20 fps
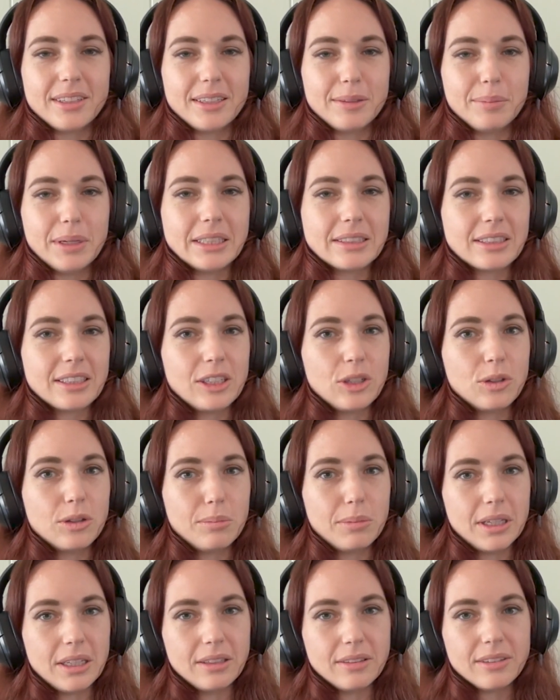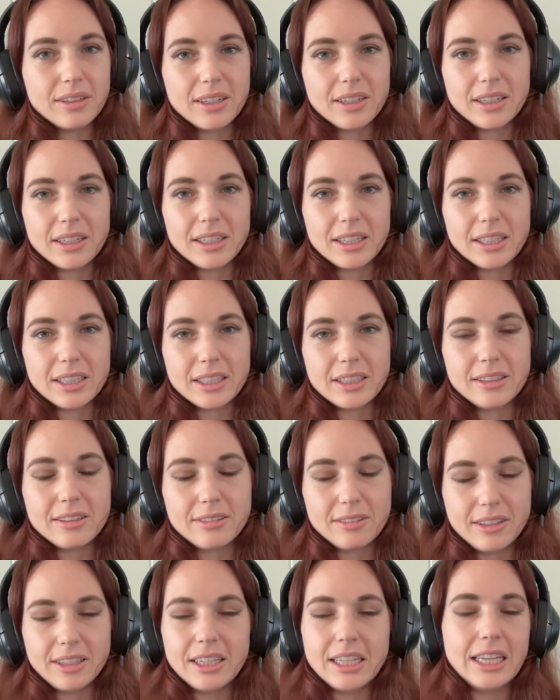basically you can be
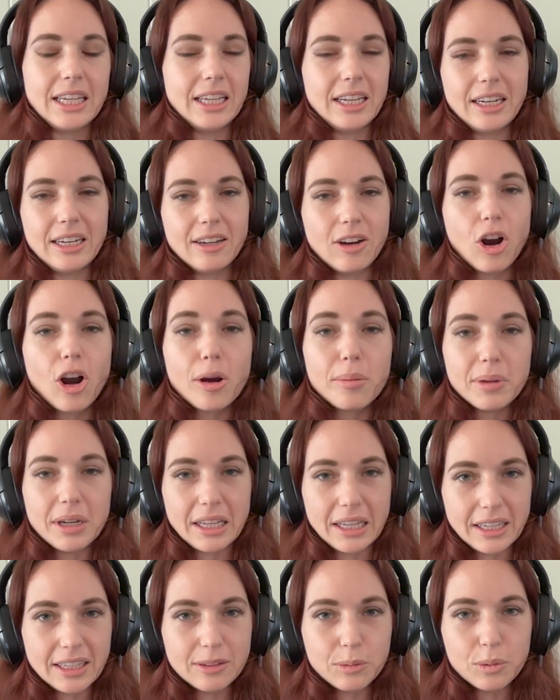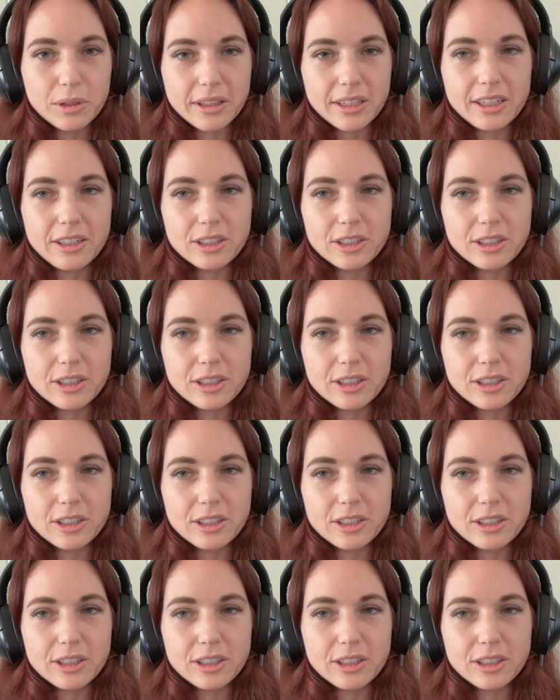in harmony within